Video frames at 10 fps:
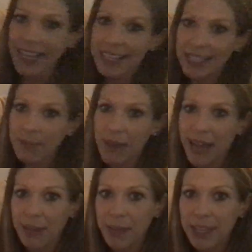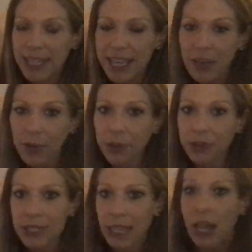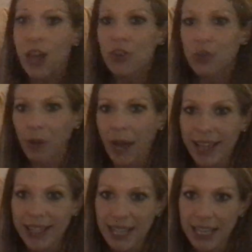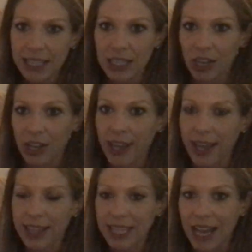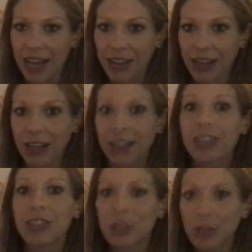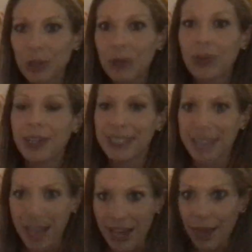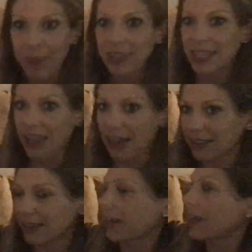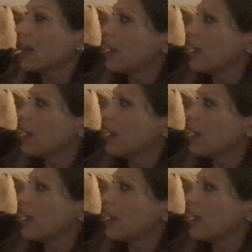in math means equals, twice as long as the other, 2 times the other.